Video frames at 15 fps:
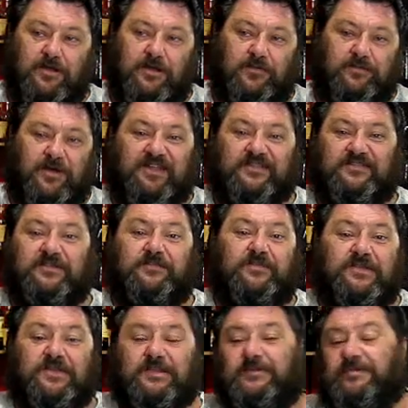a basic
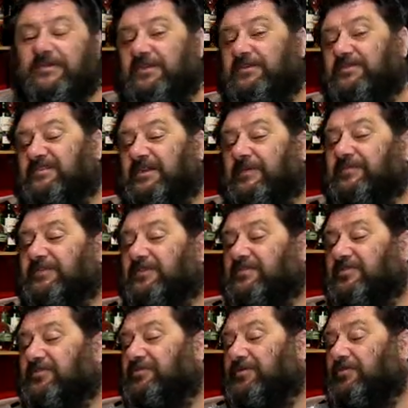beer into something that's
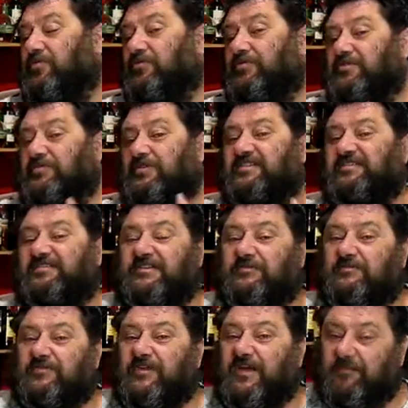a little bit more interesting
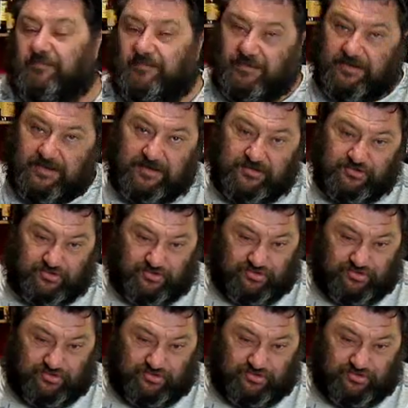without being